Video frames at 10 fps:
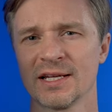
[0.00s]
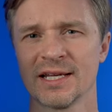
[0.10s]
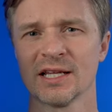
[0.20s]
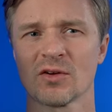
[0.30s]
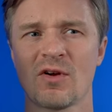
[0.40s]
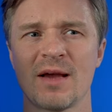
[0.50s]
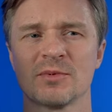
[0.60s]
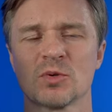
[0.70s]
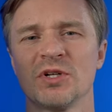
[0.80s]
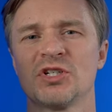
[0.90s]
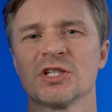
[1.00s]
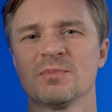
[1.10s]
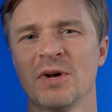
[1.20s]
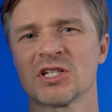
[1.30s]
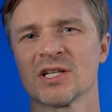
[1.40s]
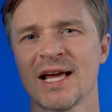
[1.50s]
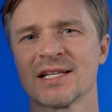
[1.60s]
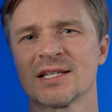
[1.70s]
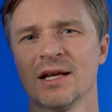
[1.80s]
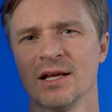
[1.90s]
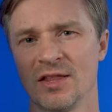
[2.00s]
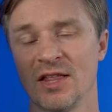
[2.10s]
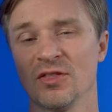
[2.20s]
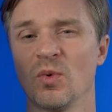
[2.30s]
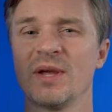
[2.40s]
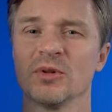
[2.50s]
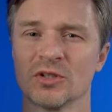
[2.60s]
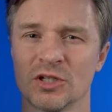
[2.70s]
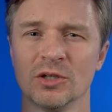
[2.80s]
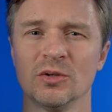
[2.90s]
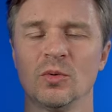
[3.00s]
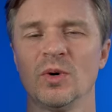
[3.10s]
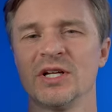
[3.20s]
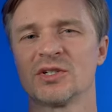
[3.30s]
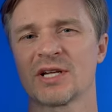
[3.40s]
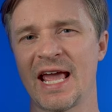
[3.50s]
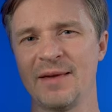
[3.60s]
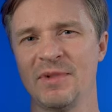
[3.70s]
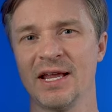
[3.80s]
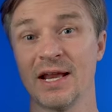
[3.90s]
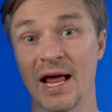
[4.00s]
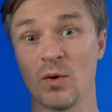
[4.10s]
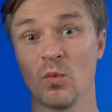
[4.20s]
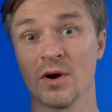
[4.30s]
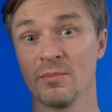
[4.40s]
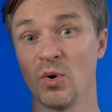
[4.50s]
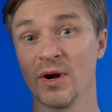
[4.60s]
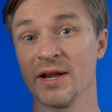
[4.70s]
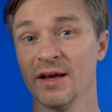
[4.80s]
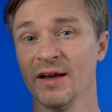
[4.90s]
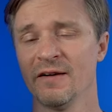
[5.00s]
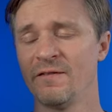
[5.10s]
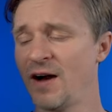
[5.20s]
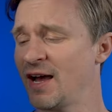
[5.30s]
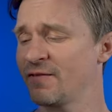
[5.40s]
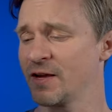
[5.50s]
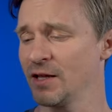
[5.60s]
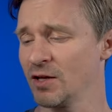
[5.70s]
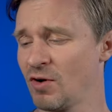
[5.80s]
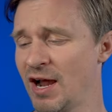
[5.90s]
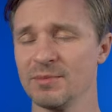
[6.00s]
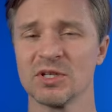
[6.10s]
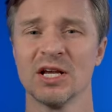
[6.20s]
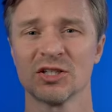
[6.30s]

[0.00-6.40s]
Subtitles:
kilograms, which is much less than the Weebill 2, which came in at 1.5 kilograms.